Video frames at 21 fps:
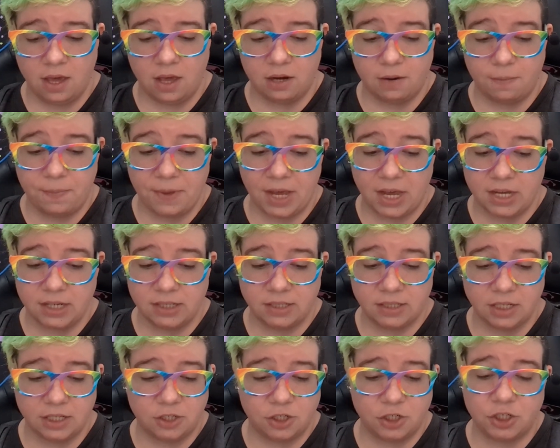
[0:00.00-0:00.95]
and a
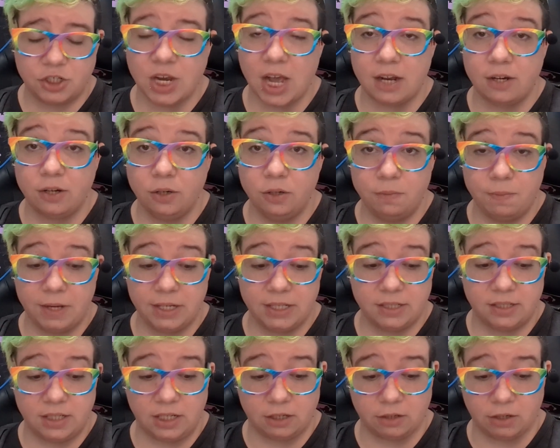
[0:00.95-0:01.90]
past that's shadowed by
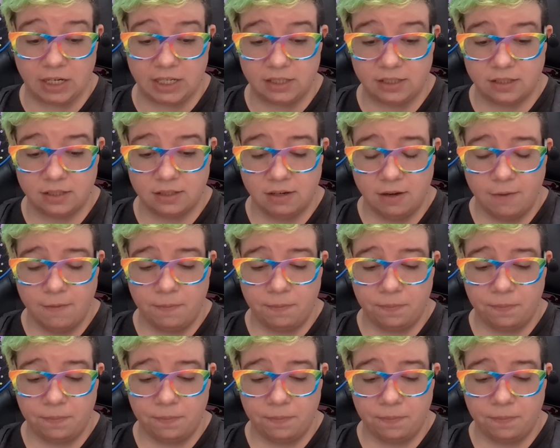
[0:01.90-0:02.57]
secrets,